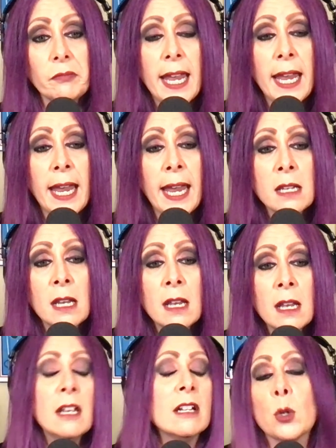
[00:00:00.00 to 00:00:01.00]
And
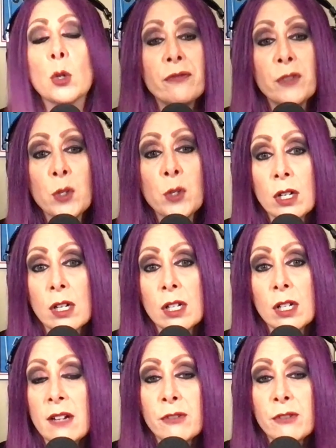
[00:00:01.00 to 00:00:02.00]
so if you are a
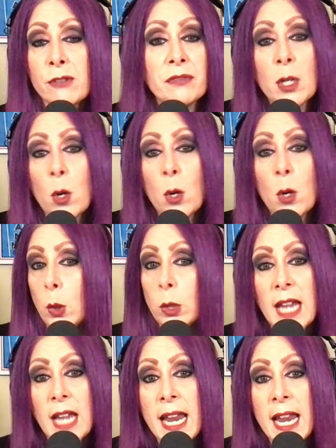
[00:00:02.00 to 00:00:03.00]
lover of the old
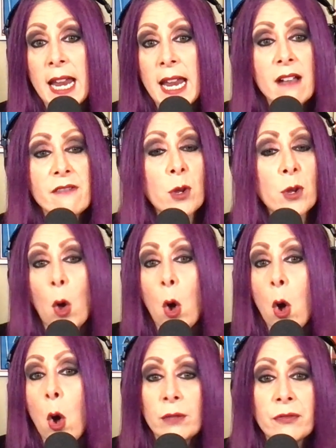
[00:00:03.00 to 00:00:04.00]
AAF with
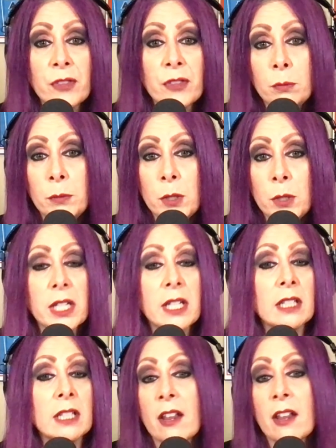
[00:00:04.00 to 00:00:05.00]
all of the new music
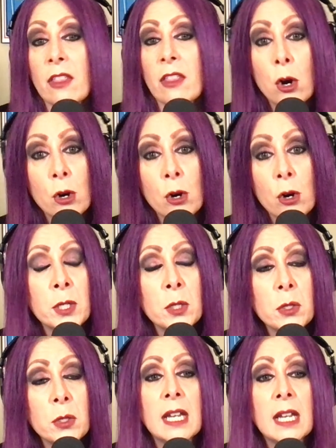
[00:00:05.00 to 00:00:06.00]
and a lot of the harder
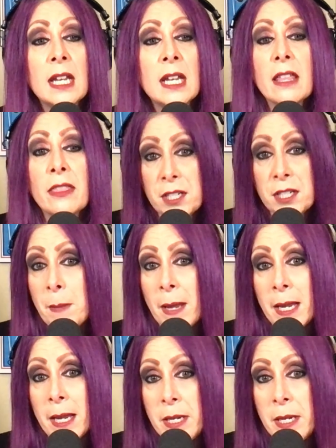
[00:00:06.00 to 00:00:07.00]
music, this
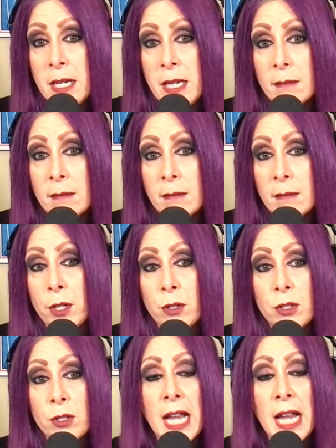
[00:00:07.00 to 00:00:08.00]
might be more
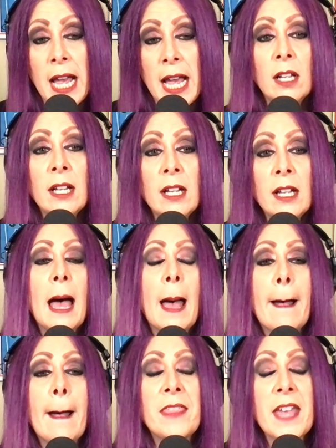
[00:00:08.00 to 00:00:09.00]
your style.
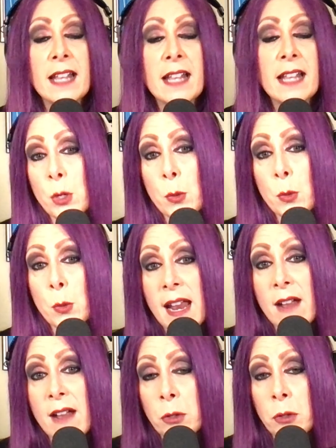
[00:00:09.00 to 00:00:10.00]
That's every weekday
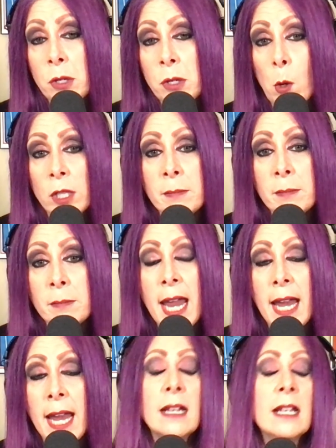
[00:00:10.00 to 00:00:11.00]
afternoon in Portland,
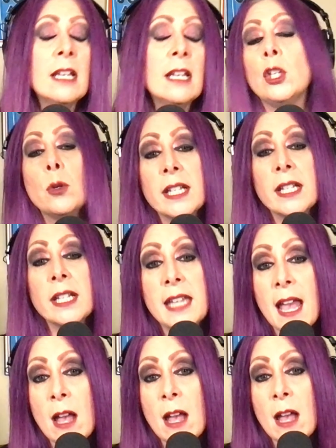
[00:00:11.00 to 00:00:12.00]
Maine. You can
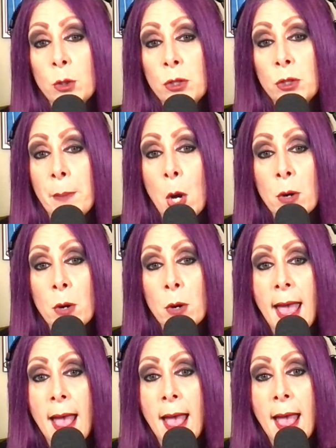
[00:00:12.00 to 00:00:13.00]
download the Bone
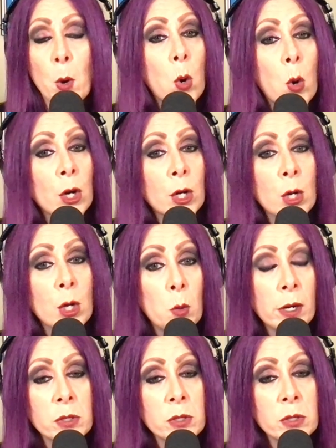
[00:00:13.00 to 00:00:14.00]
app or go to
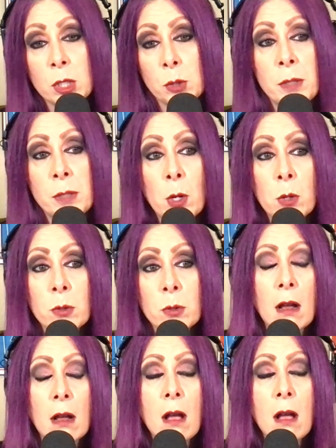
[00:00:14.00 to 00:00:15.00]

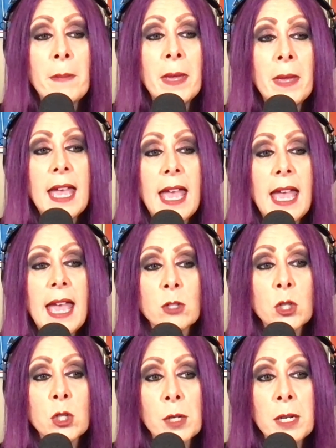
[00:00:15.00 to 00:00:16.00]
1063thebone.com and
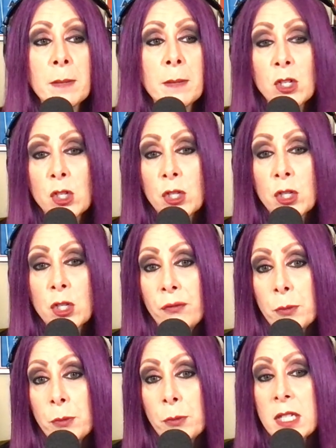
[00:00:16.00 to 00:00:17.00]
stream my show
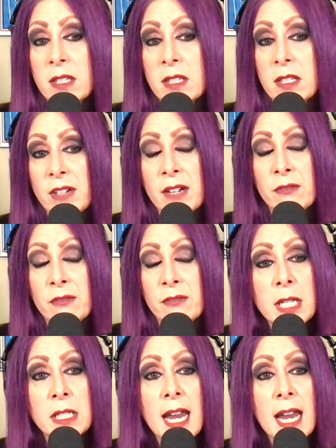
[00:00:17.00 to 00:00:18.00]
from 3 to 7 every
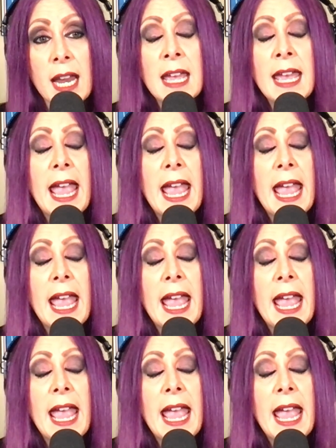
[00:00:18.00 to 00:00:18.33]
weekday.